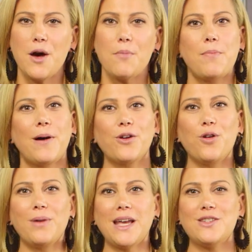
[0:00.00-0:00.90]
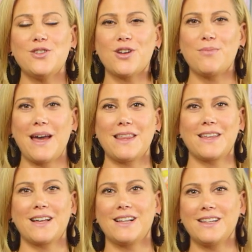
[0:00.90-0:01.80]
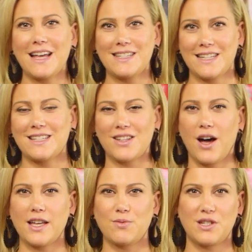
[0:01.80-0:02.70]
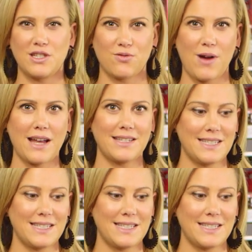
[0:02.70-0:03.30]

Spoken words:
but by all means you can make the classic size, which is around